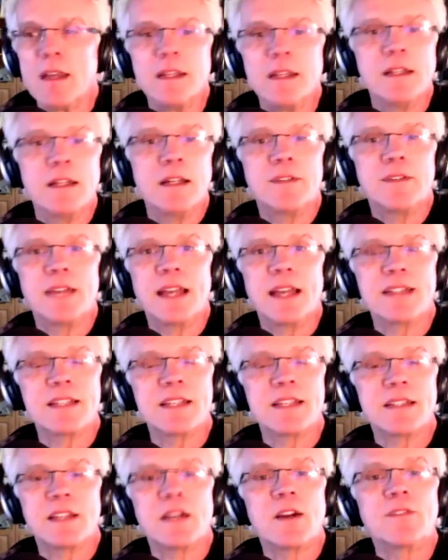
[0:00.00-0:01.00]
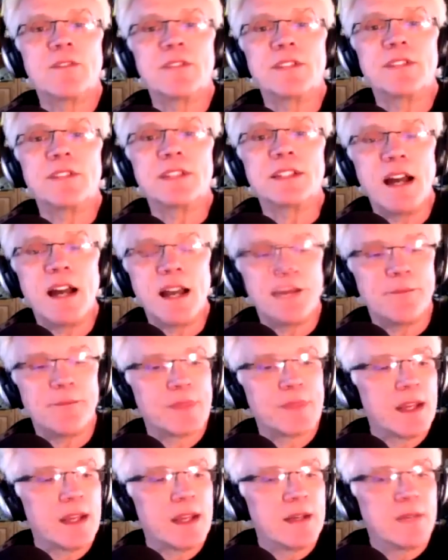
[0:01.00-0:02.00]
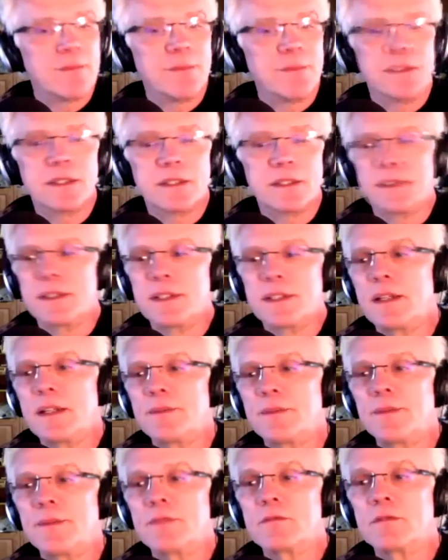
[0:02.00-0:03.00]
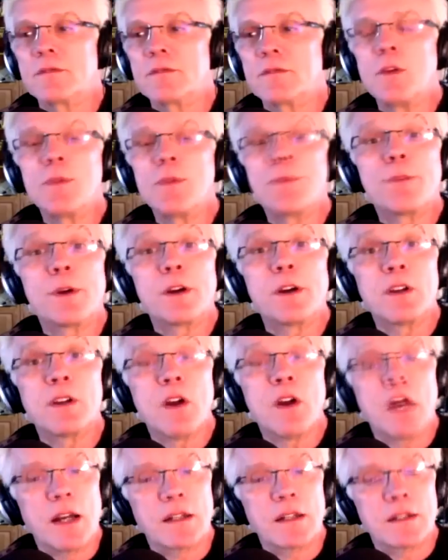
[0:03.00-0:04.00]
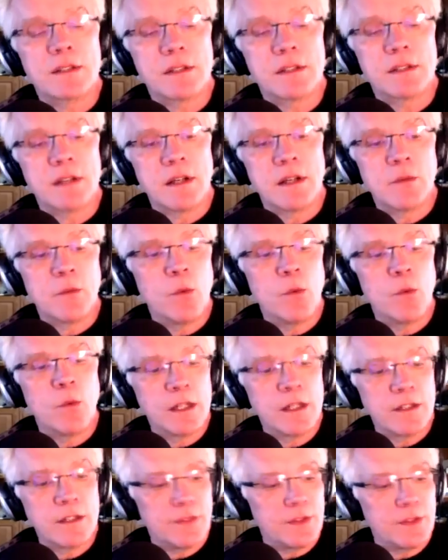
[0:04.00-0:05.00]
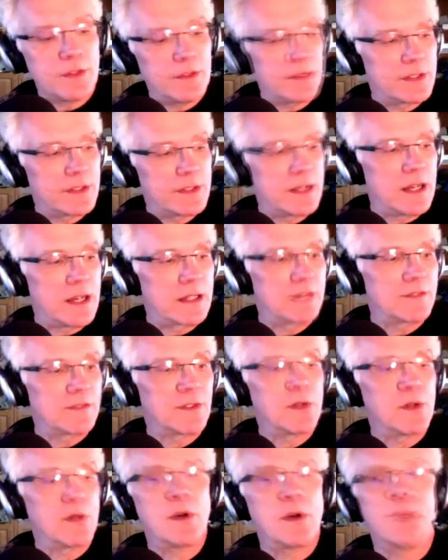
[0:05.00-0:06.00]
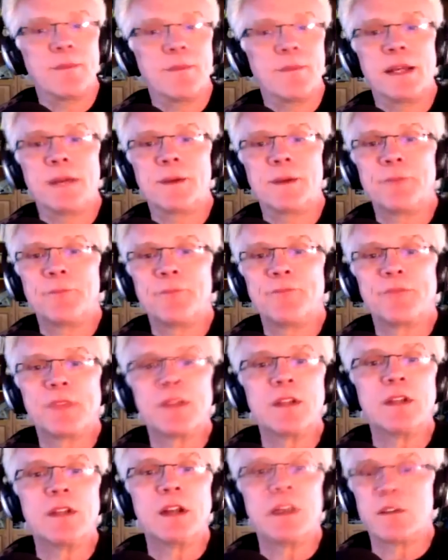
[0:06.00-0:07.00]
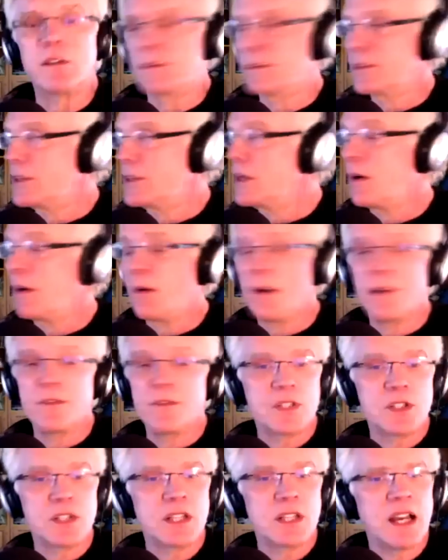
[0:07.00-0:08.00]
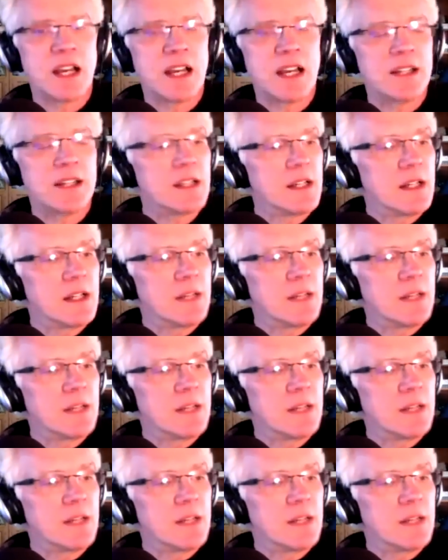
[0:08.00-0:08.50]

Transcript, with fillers: you know that's it. They don't have the time. But uh, you know, Ruth Bernhard, a wonderful photographer who I met, you know, you know of, she died,